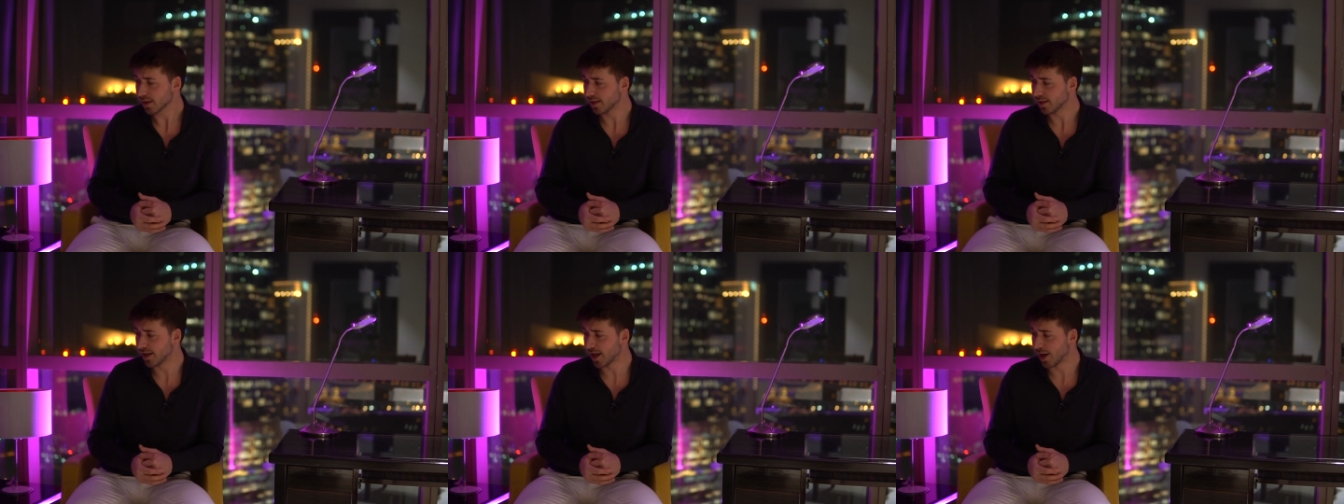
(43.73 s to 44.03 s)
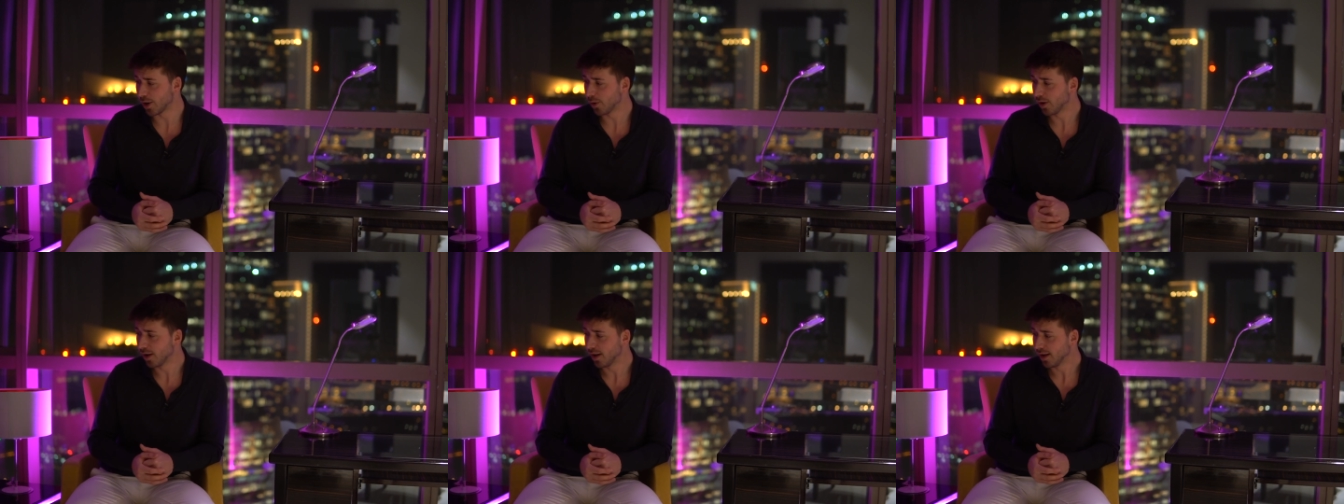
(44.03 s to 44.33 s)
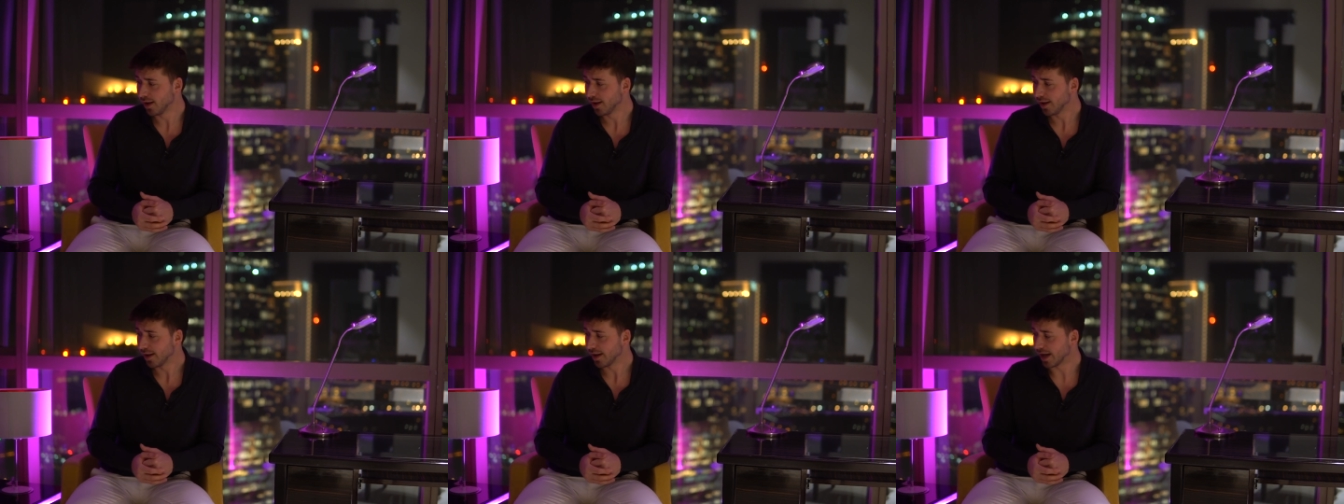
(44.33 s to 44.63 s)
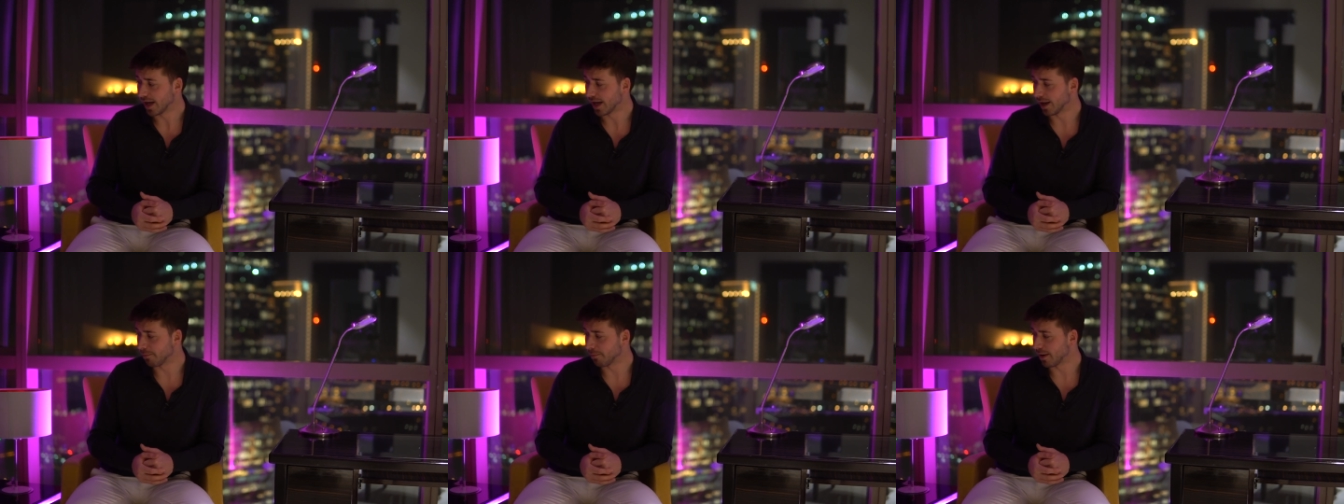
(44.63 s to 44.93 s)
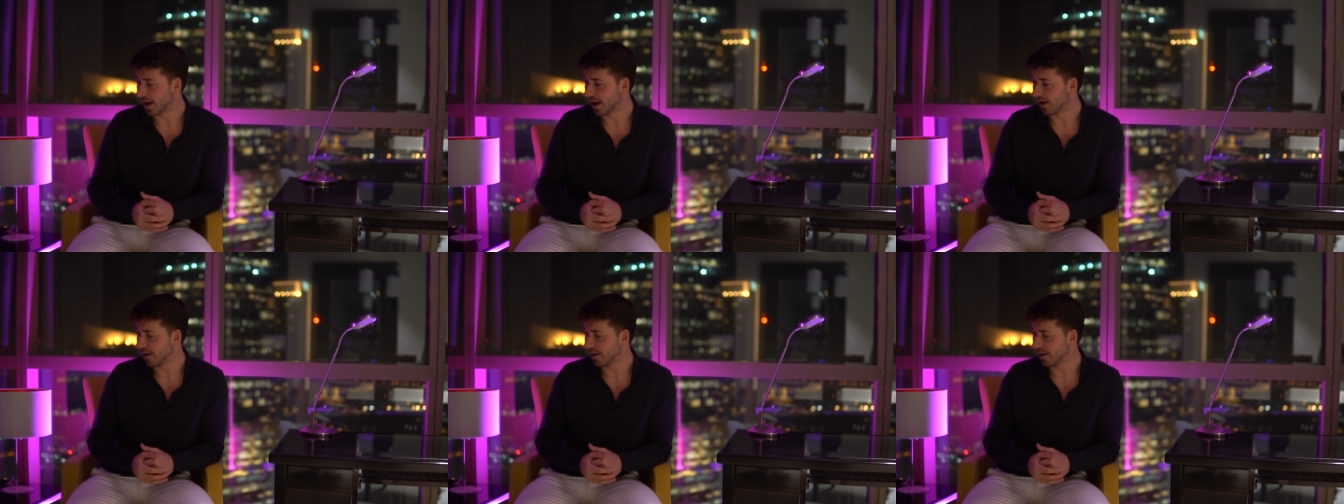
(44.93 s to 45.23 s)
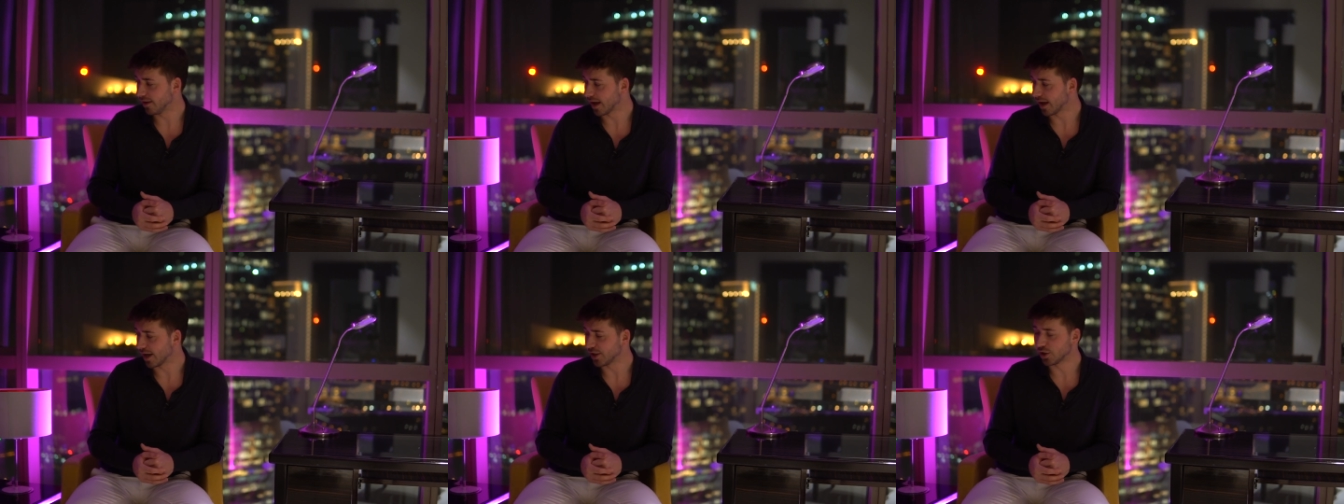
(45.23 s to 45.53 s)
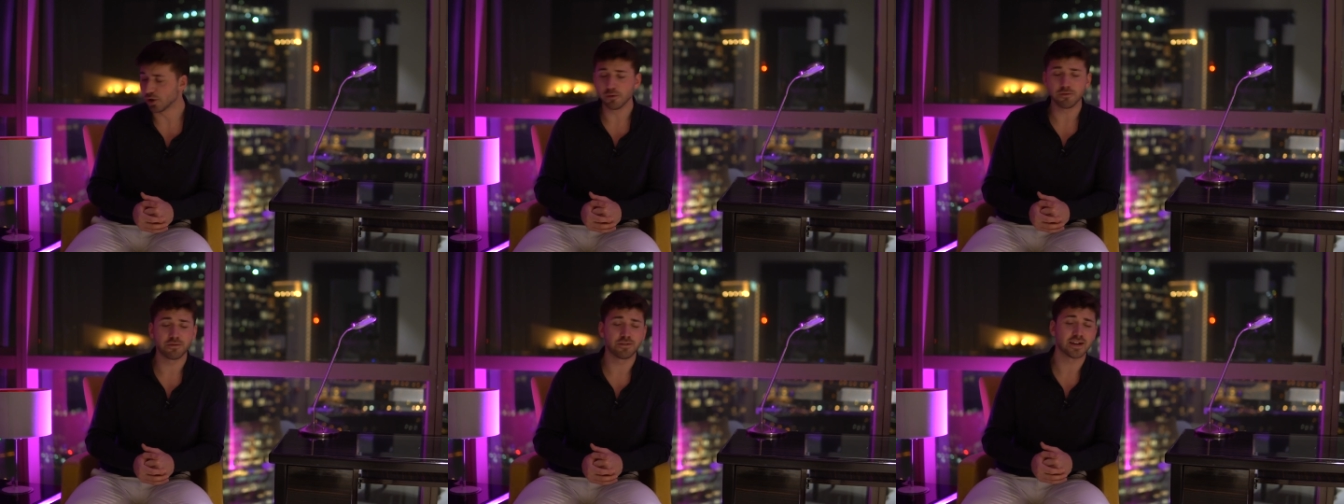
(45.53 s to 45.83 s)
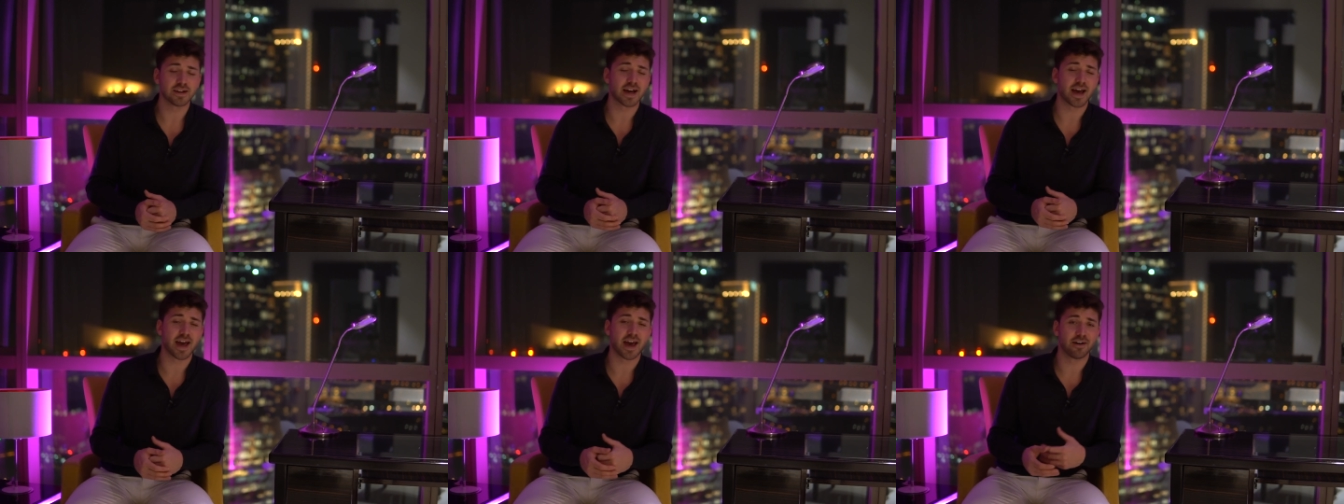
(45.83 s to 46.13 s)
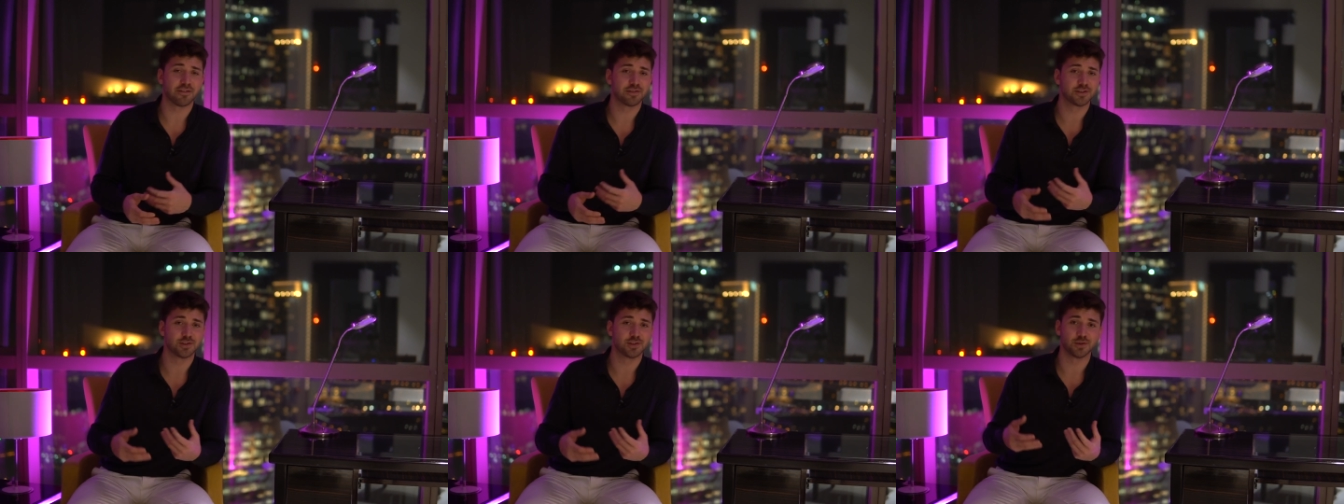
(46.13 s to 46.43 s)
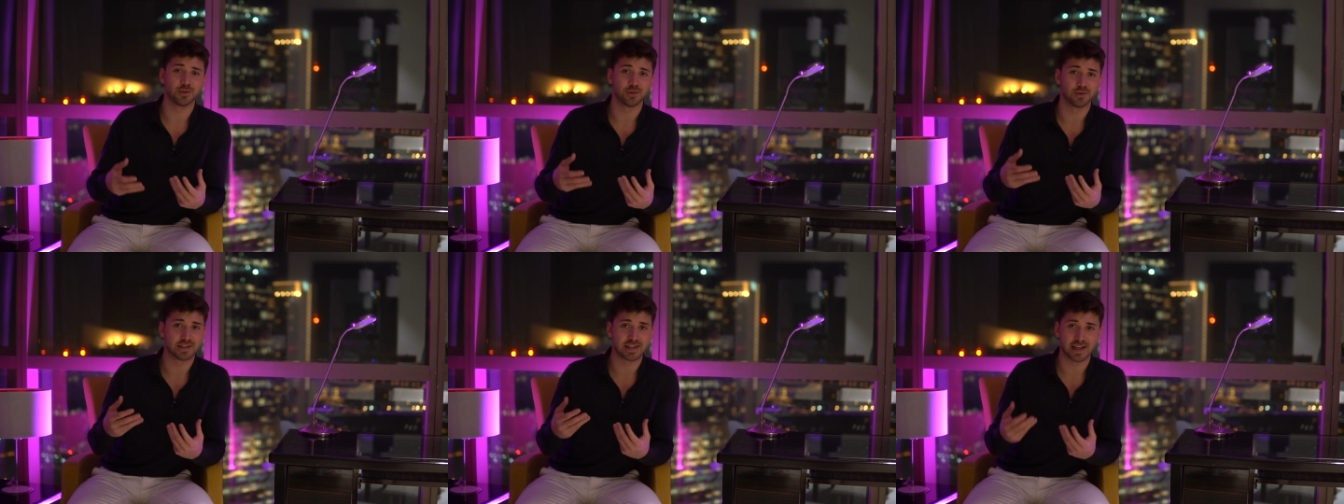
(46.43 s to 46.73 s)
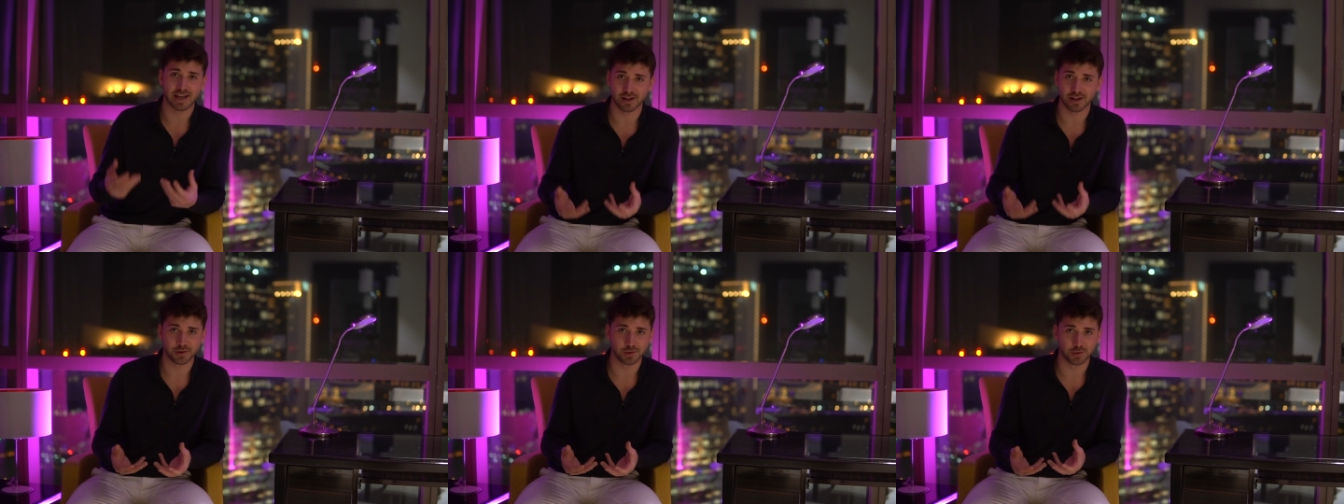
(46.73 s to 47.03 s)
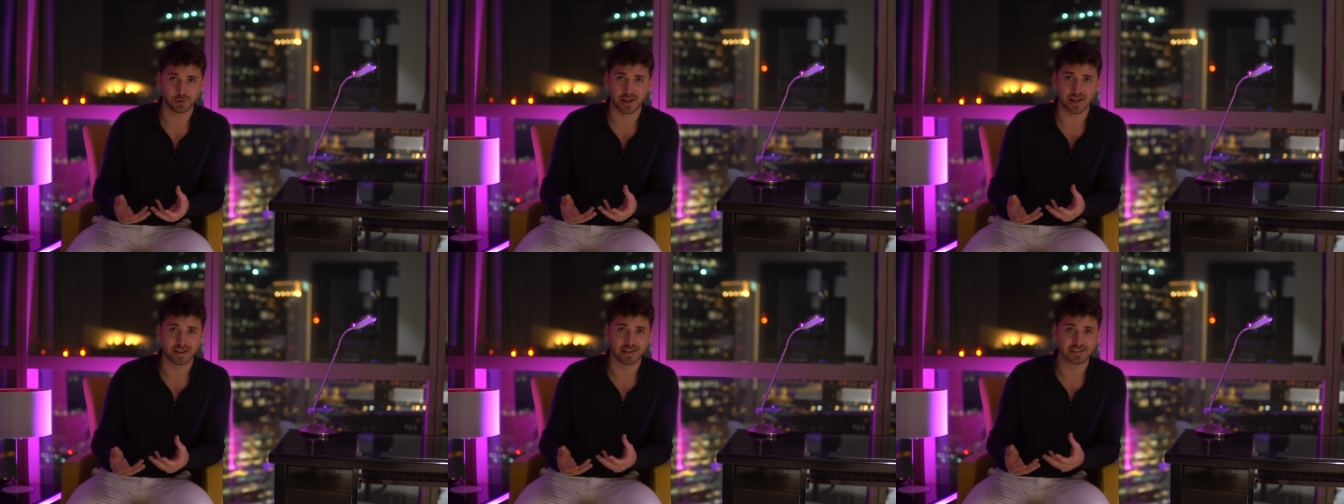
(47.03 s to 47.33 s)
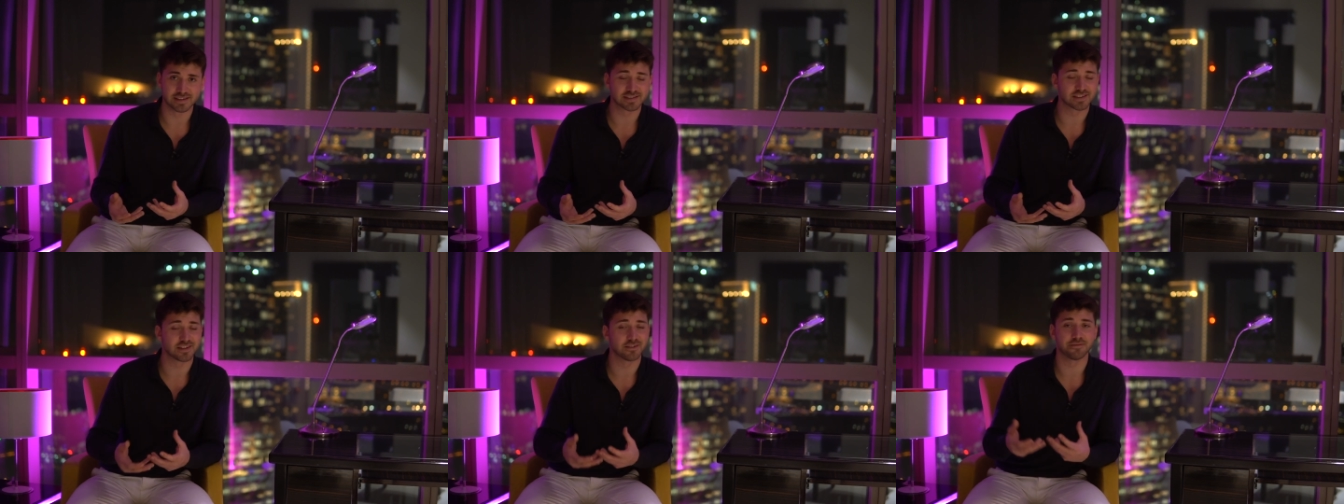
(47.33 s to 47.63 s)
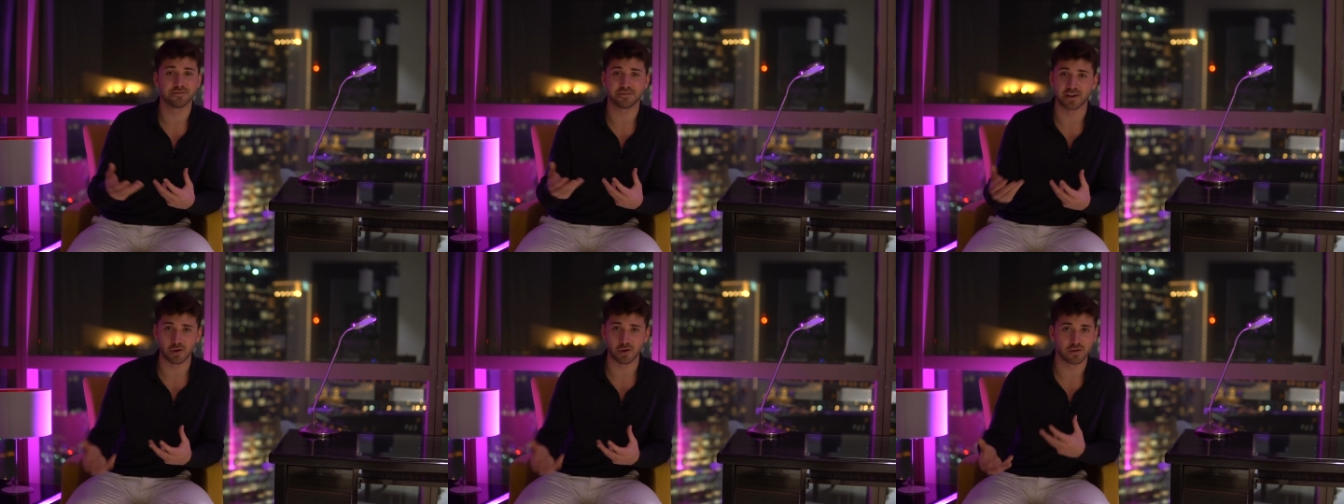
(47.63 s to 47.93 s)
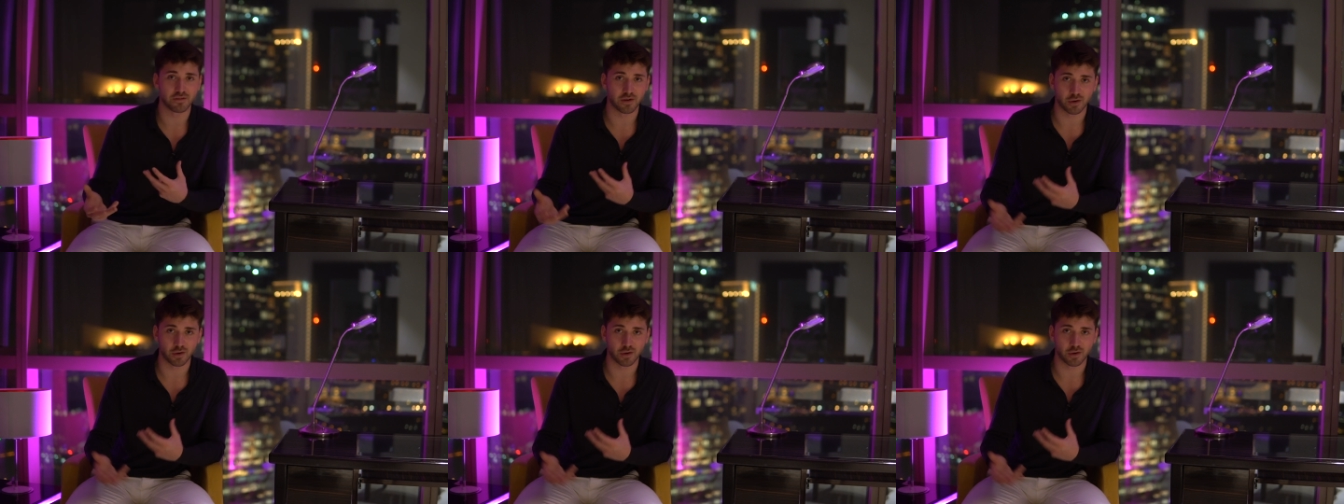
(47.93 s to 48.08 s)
Now, um, I, I don't think I have to tell you that this is a very,